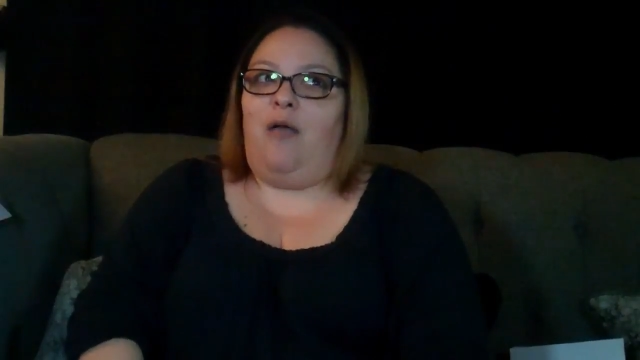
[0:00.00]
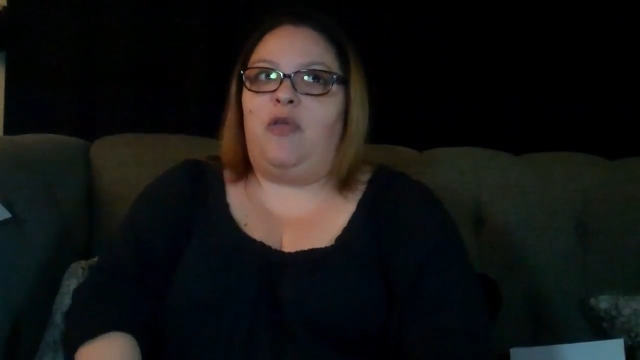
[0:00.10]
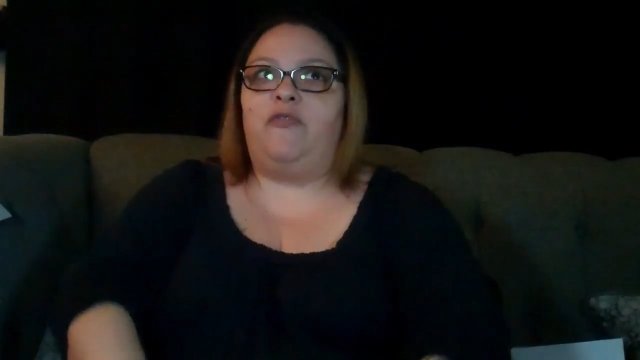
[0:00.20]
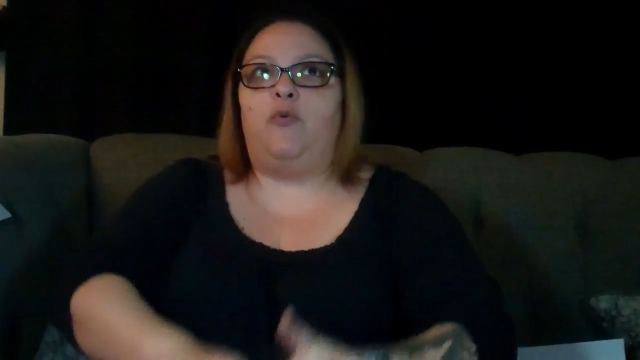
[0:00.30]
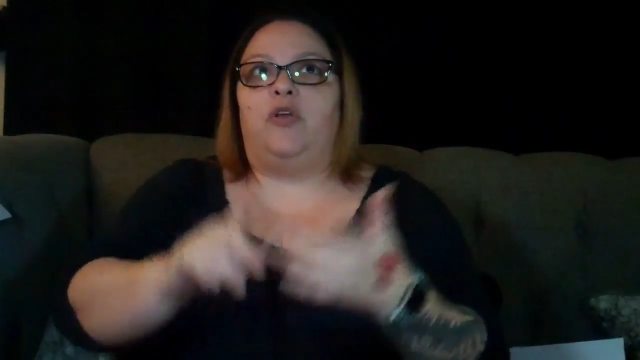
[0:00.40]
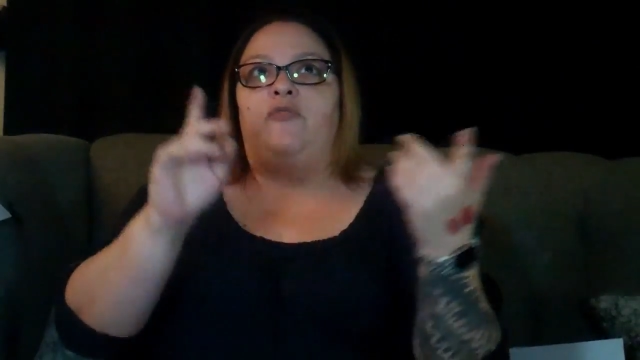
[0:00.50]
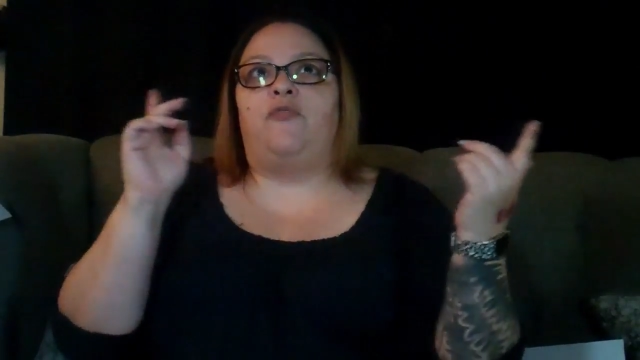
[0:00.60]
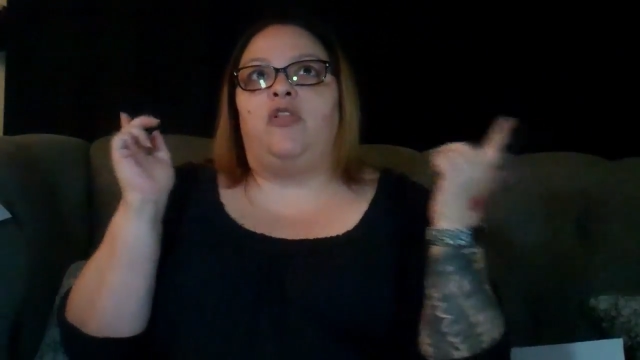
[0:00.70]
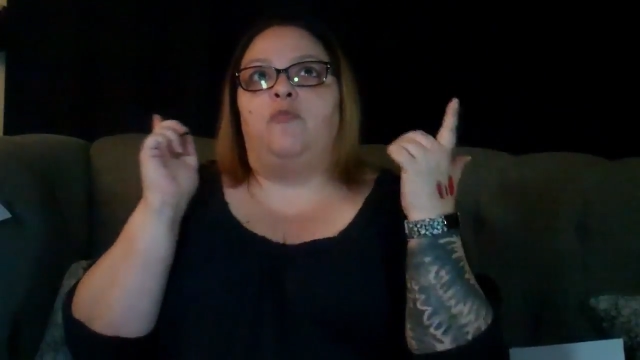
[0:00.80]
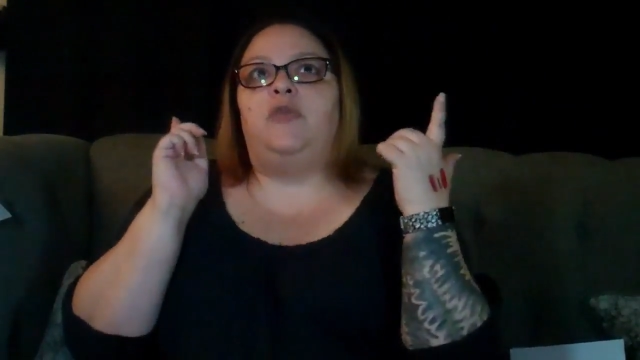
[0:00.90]
If you want to
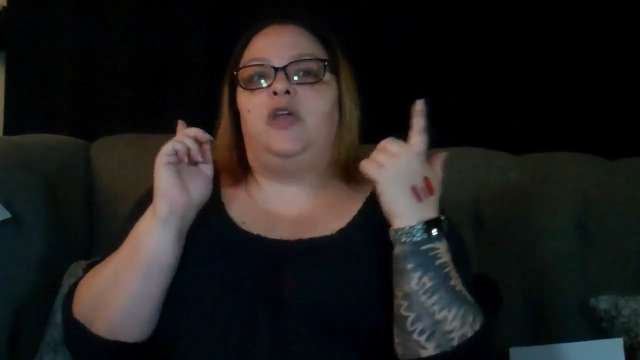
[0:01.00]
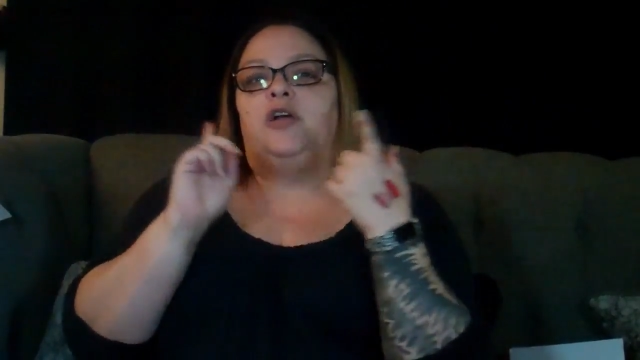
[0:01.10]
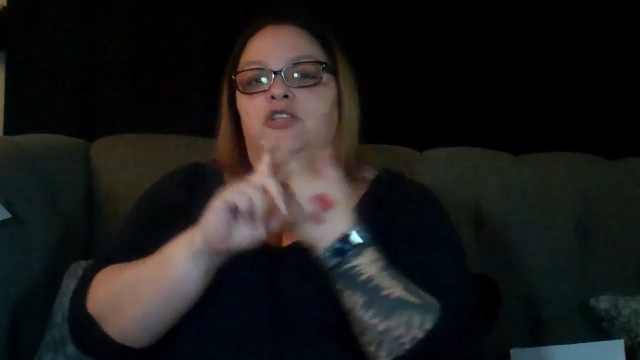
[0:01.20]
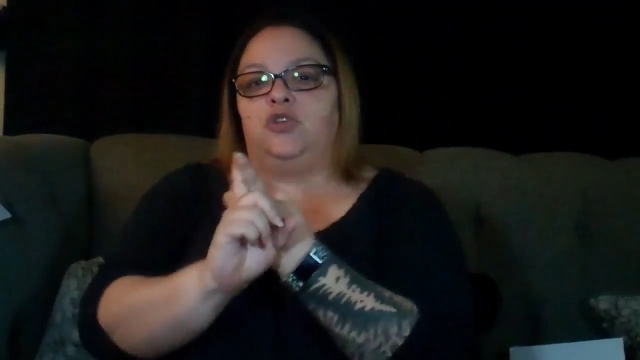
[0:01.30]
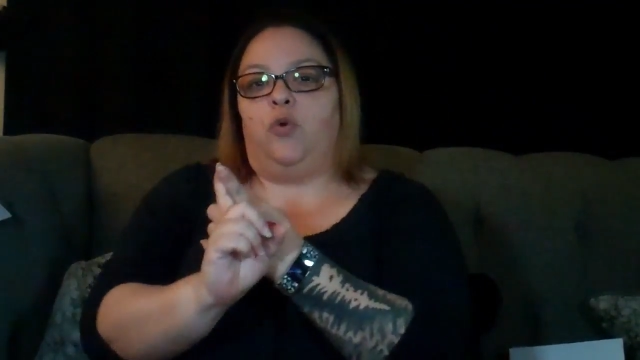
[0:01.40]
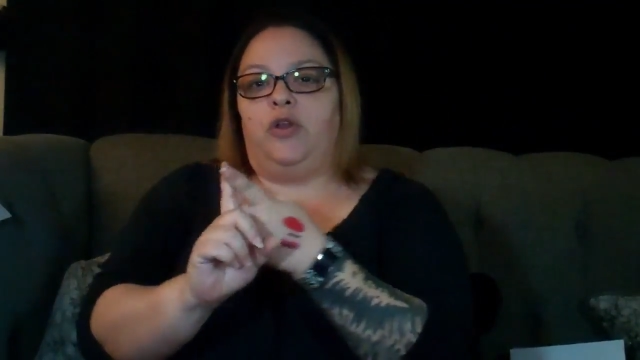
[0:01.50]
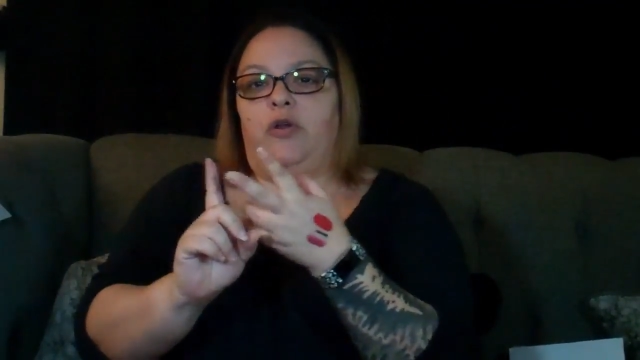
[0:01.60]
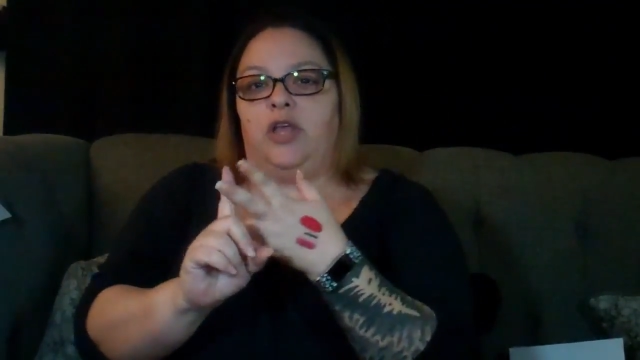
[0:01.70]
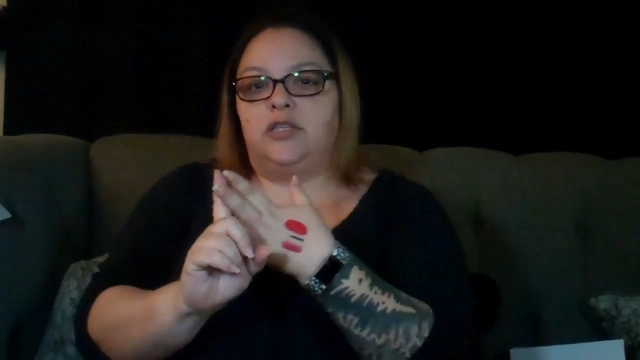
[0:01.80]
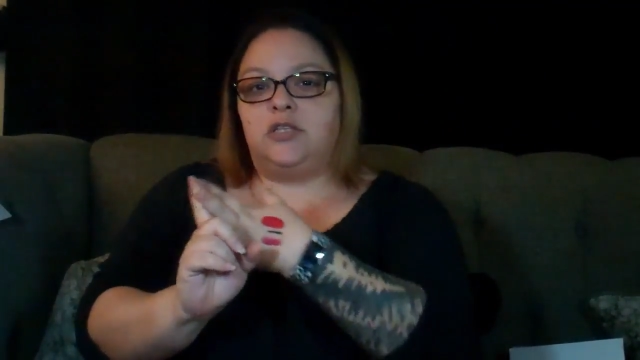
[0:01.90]
follow me on
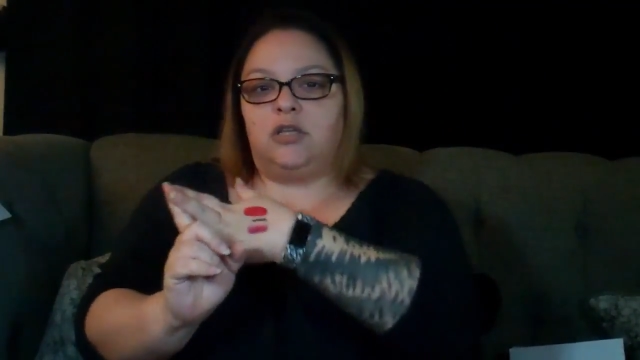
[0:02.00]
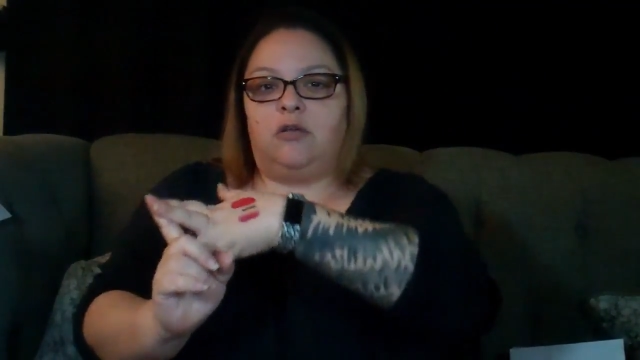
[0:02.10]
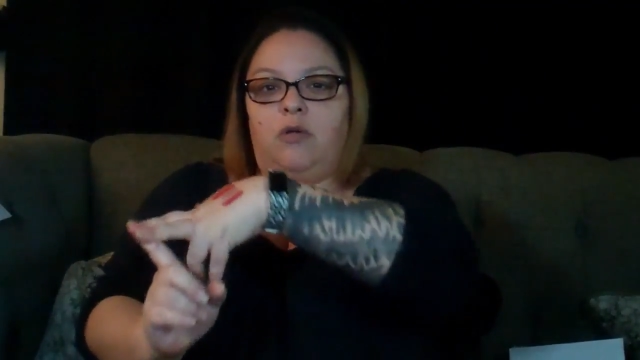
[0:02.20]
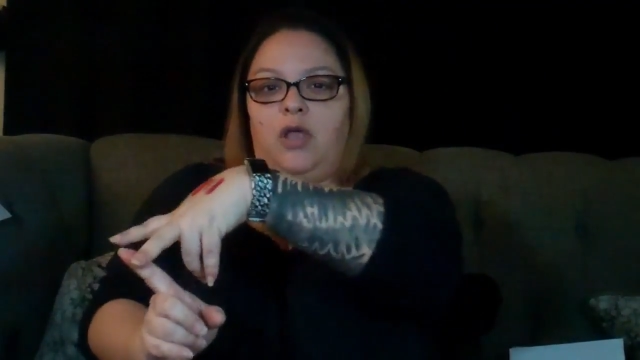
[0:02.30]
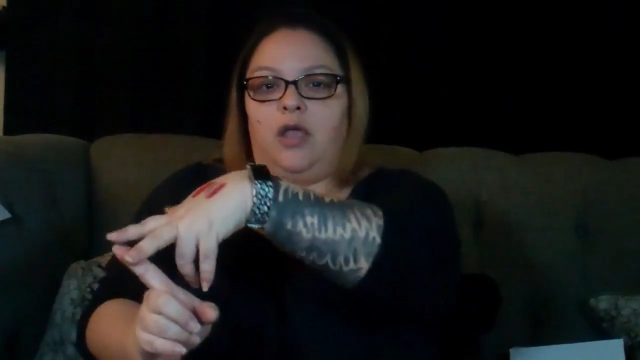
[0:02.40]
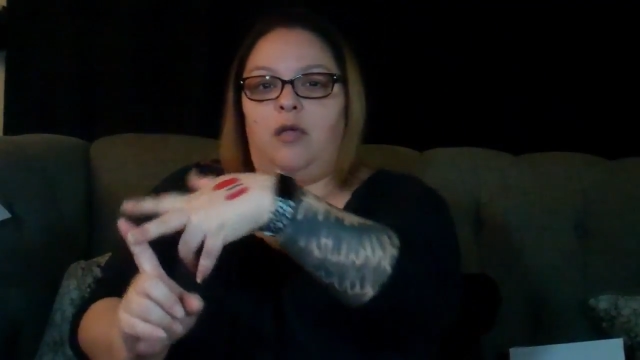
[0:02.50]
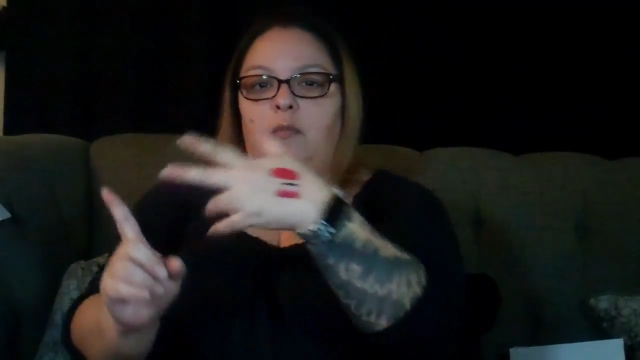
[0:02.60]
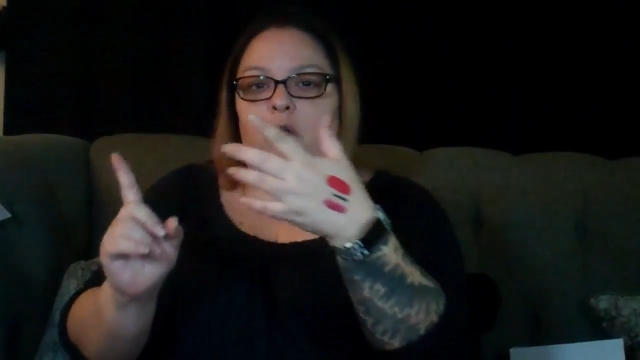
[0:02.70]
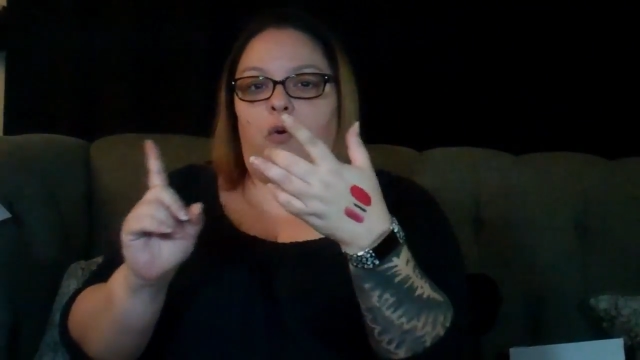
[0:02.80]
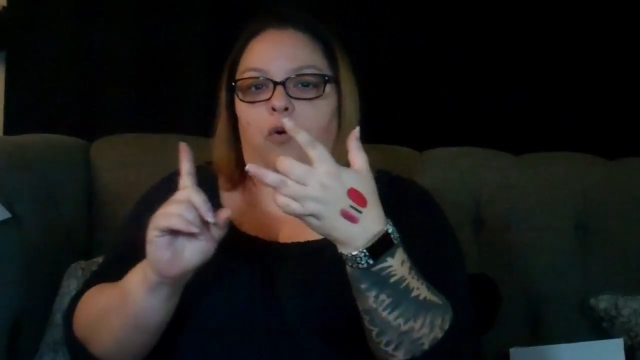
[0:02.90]
Twitter,
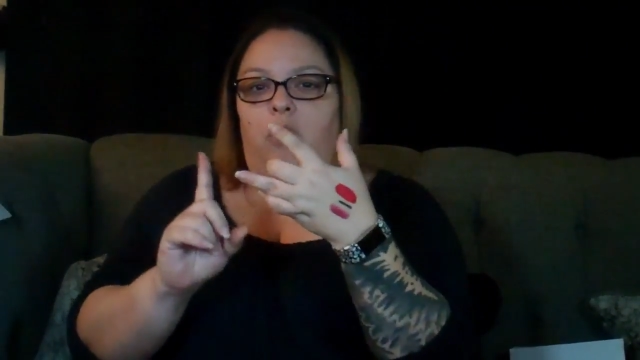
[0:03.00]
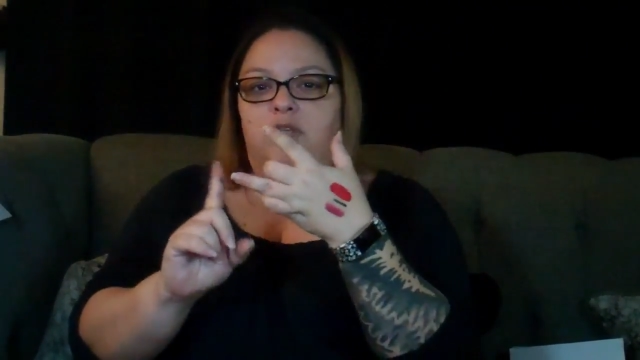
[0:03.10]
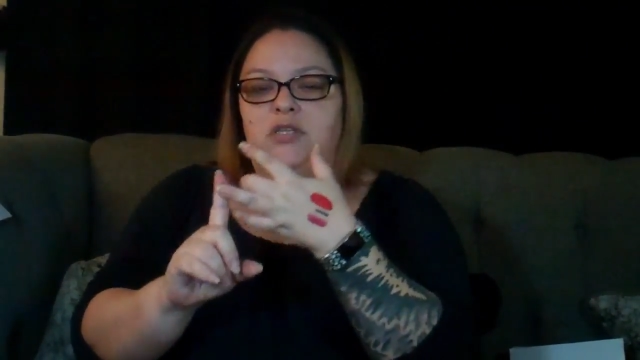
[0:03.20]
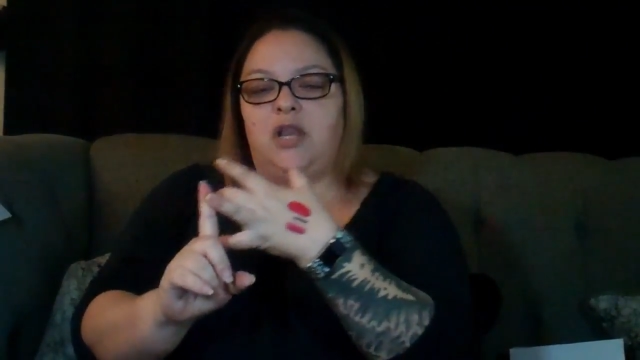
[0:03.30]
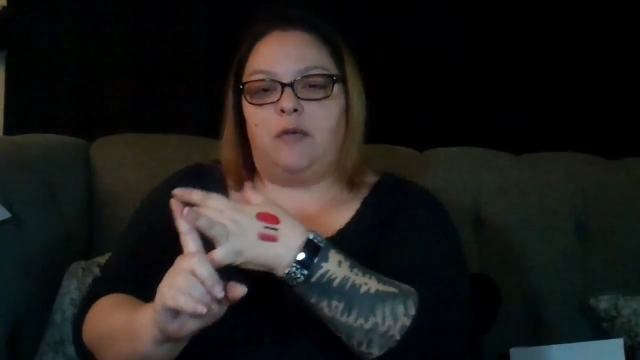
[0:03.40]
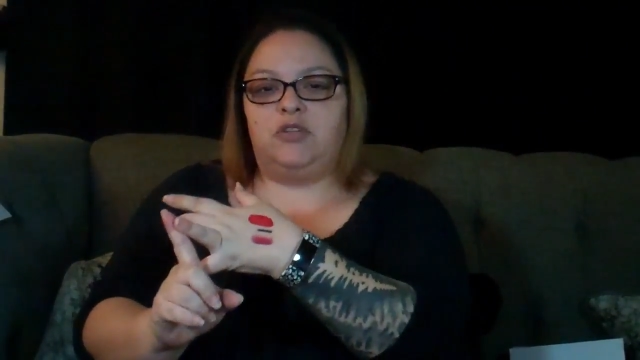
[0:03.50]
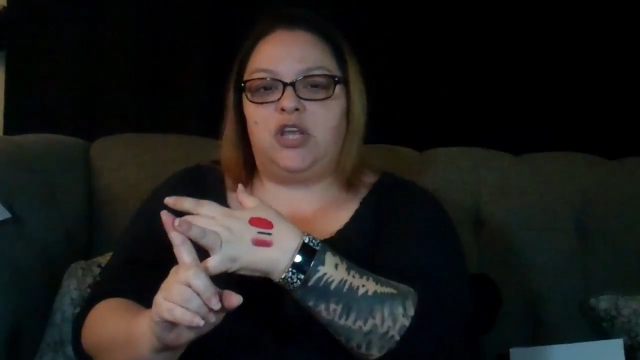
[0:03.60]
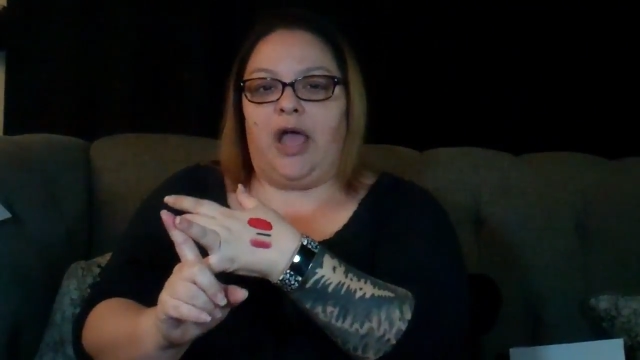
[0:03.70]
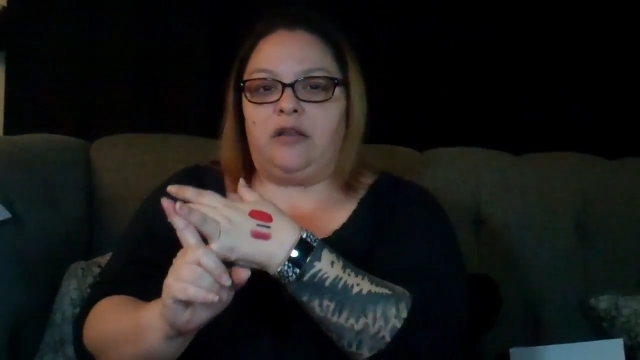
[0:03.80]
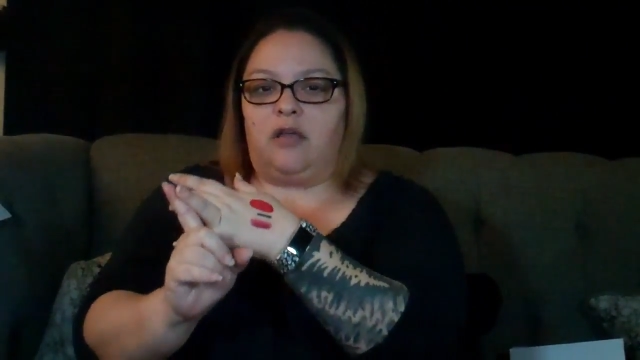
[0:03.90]
Instagram, or
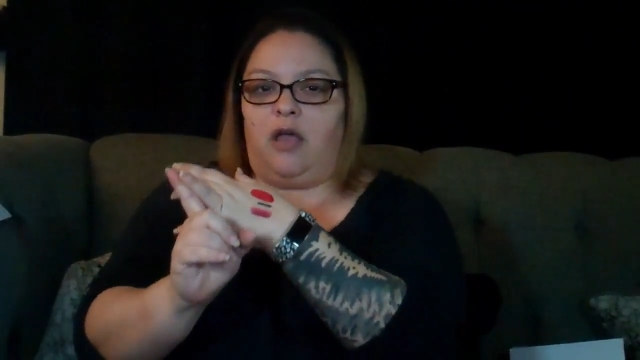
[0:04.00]
Snapchat,